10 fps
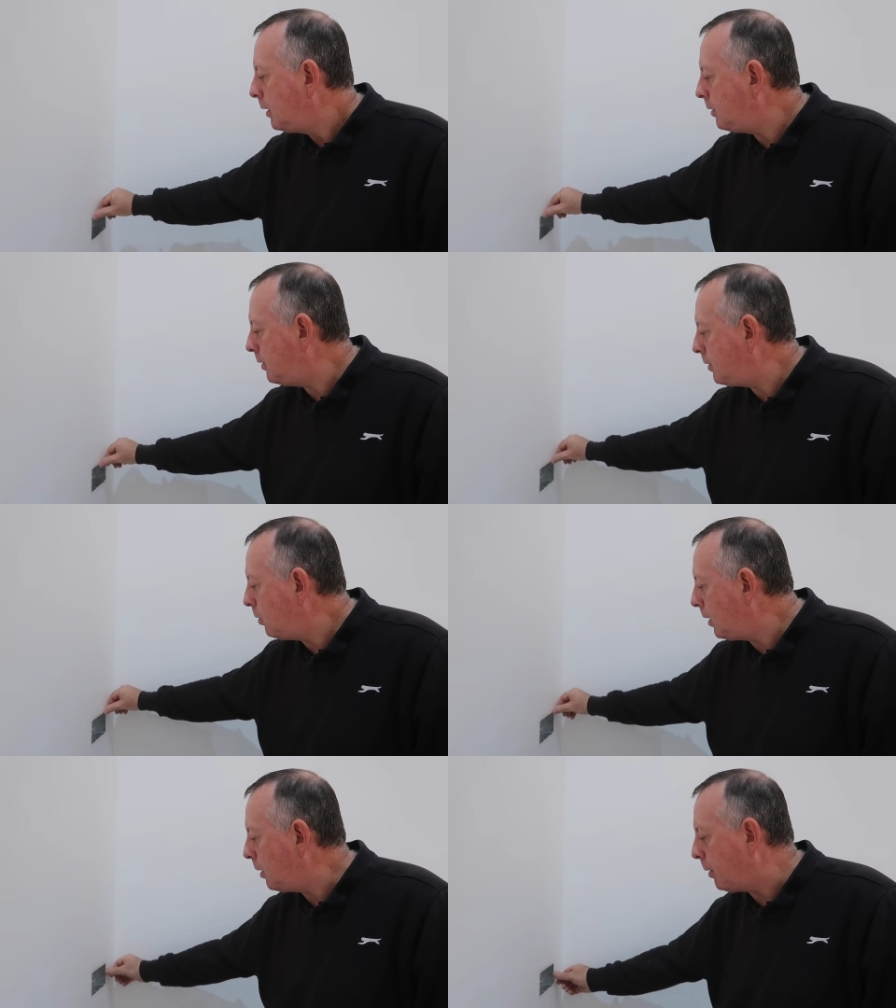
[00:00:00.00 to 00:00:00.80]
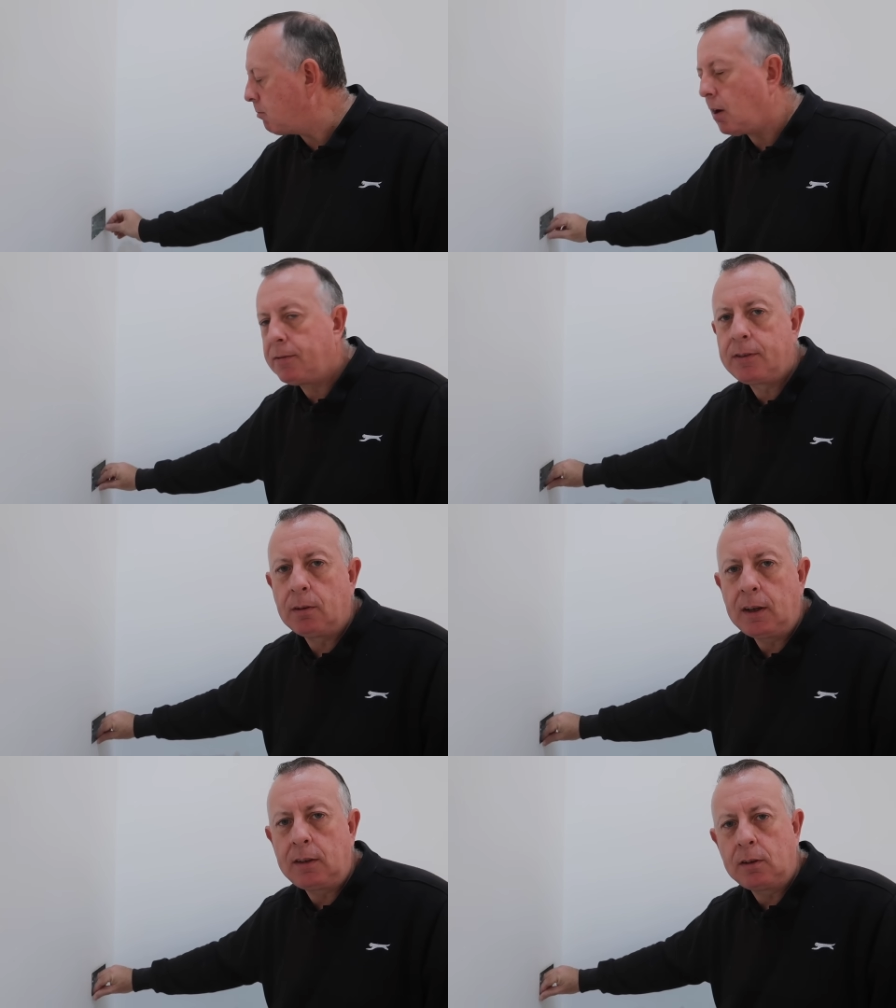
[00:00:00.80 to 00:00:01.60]
This is still a little bit rough,
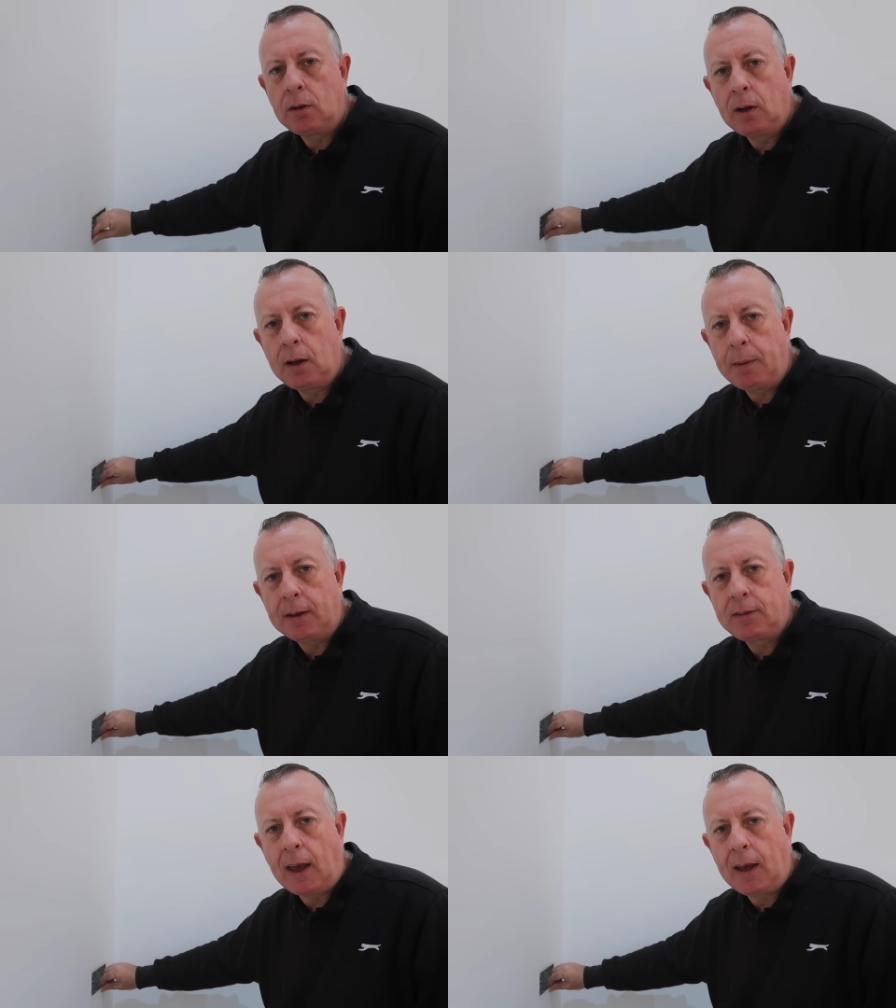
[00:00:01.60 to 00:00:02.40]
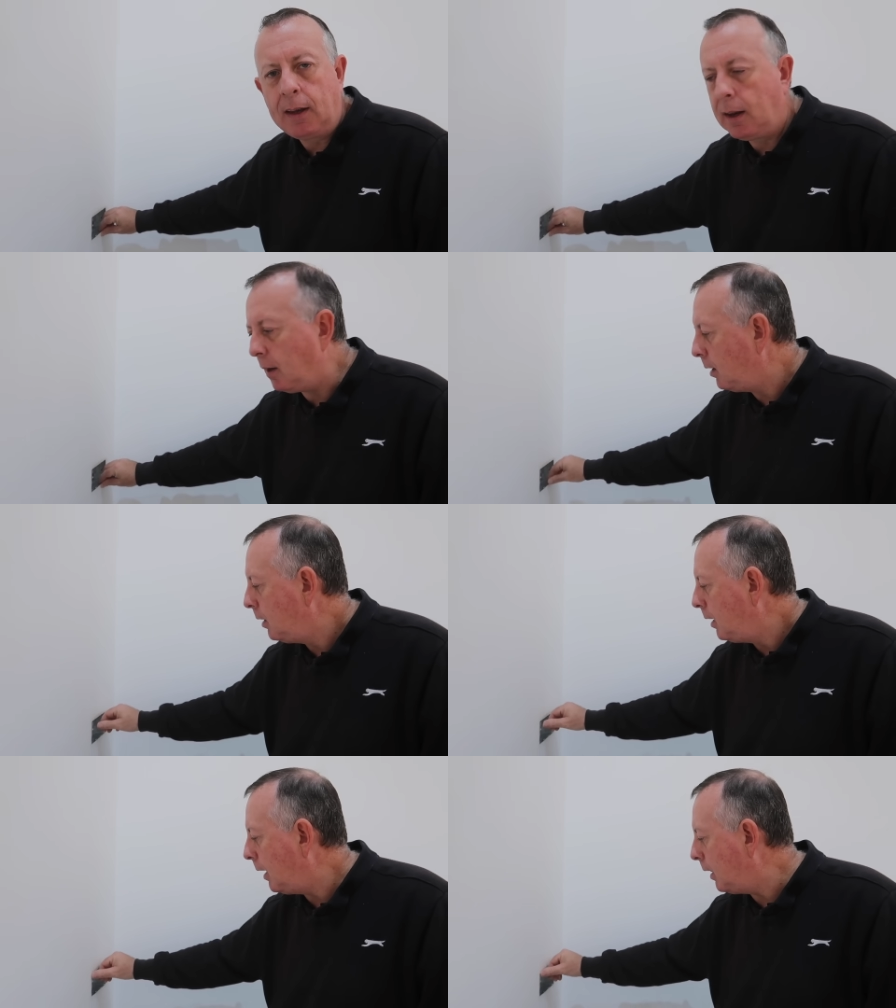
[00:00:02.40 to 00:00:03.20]
so I need to do a little bit of sanding
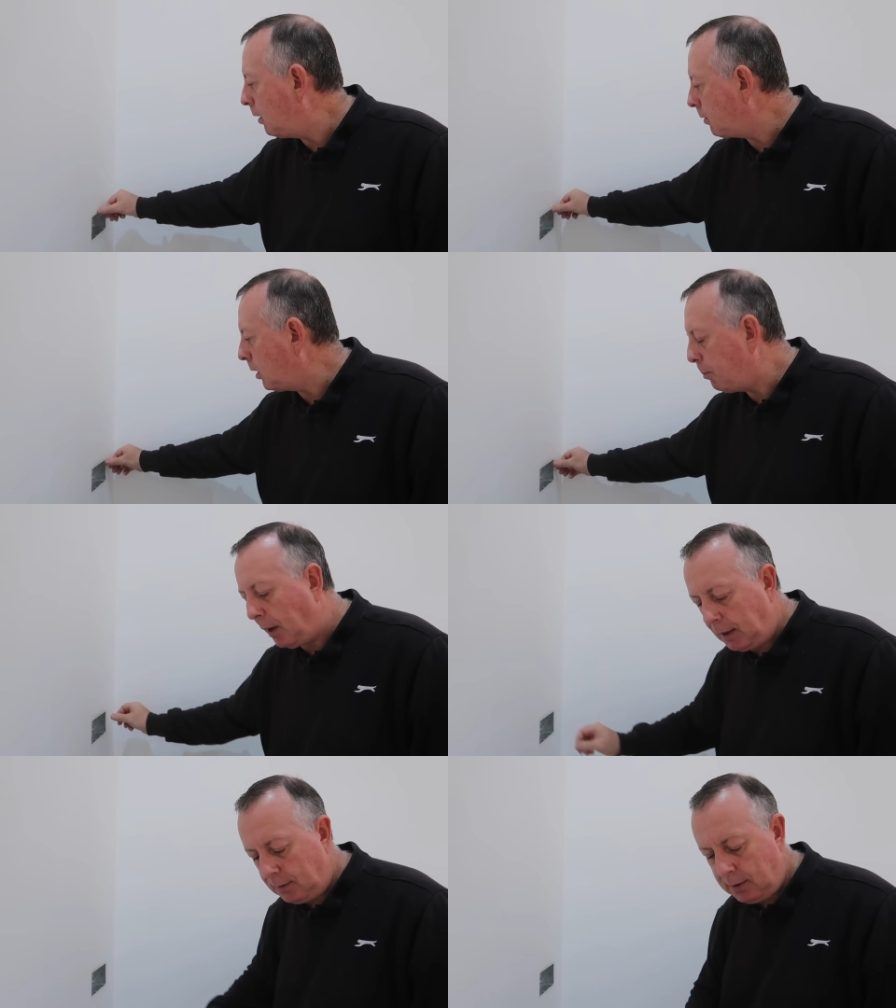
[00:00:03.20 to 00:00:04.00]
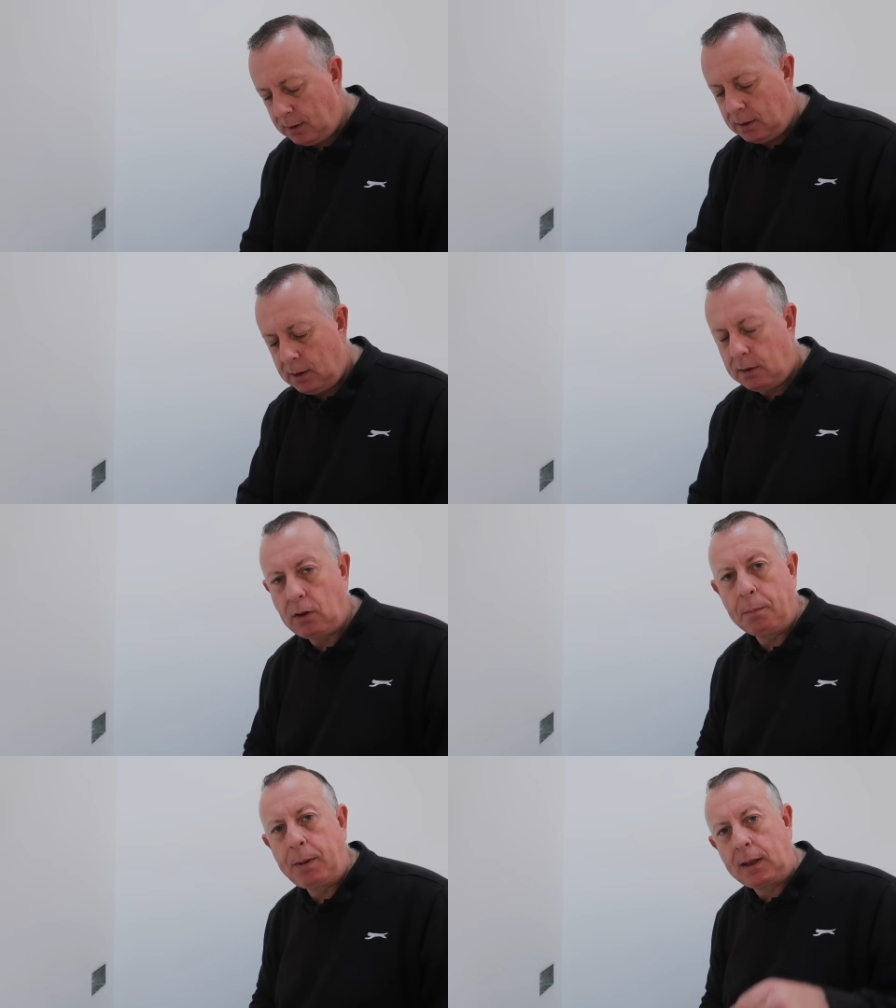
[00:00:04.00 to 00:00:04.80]
and then I'm going to paint it.
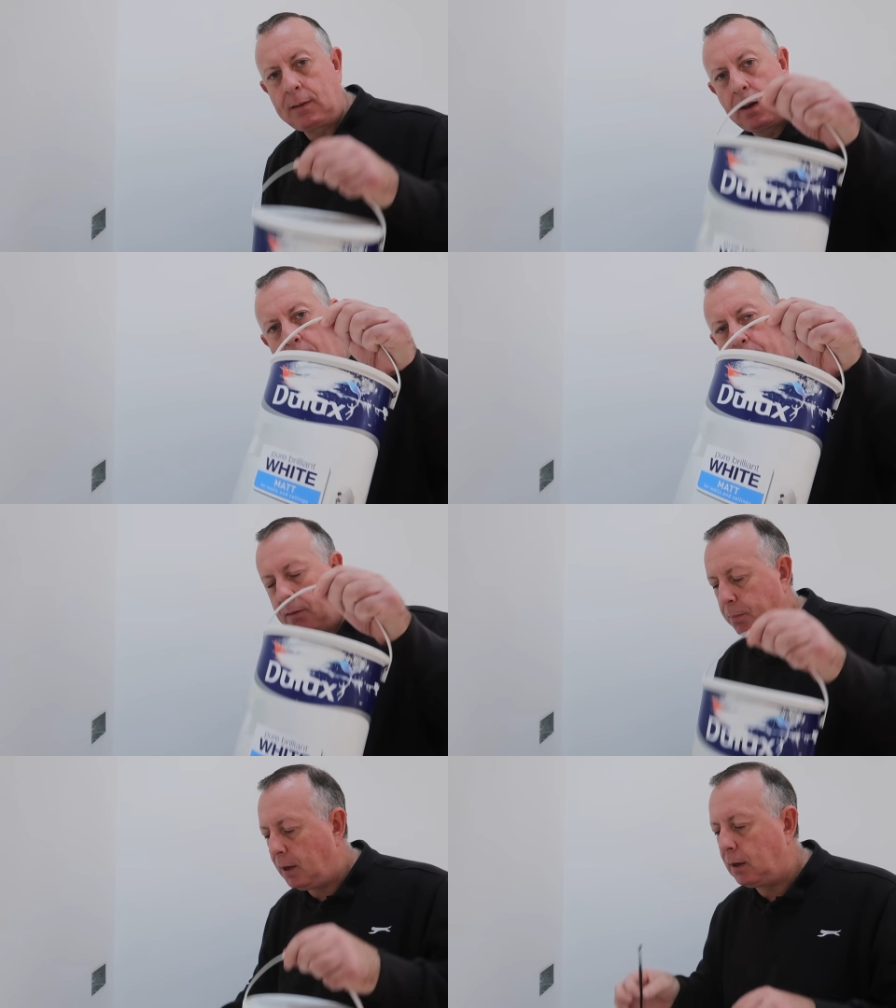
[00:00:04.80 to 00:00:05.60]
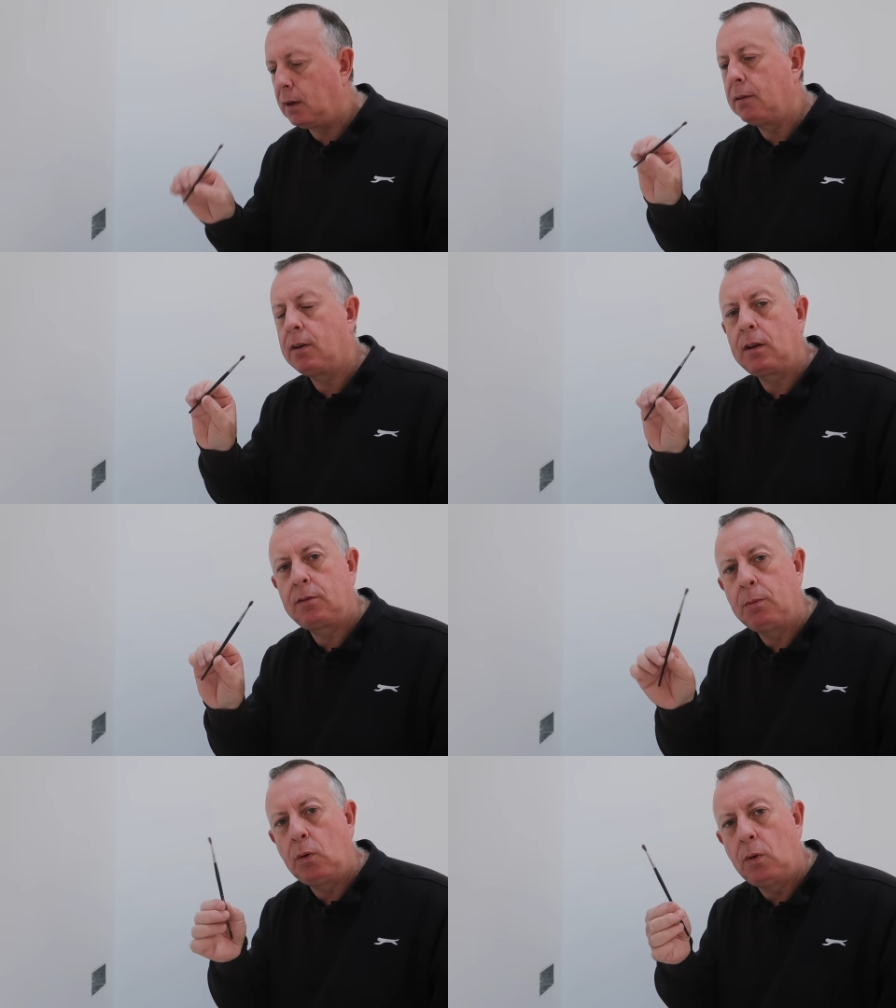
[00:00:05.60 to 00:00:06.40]
I've got a big tub of paint and a very
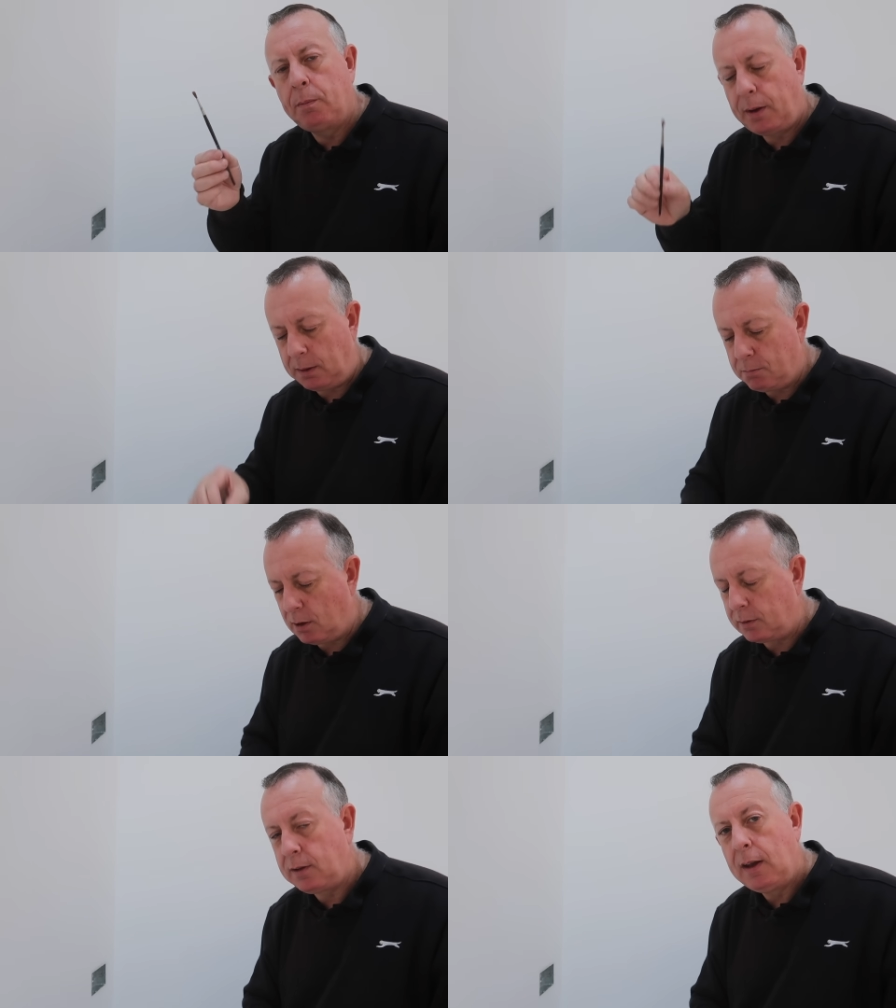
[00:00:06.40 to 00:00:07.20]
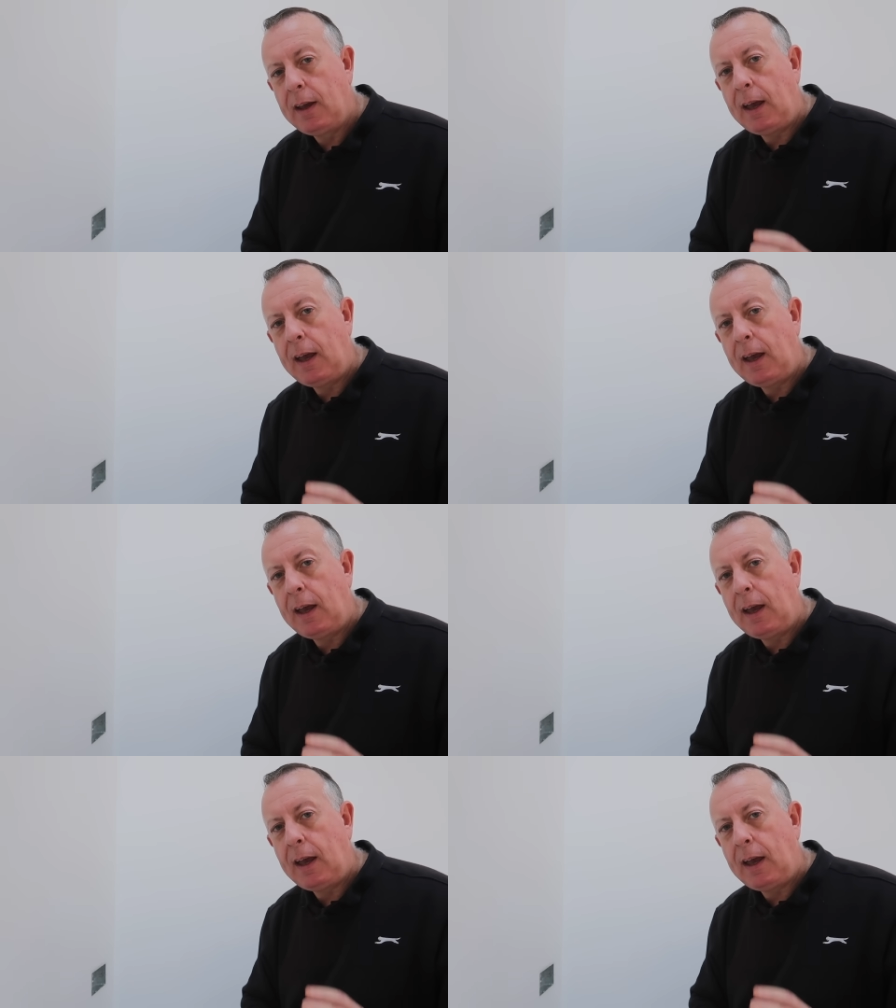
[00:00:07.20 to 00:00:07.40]
small paintbrush.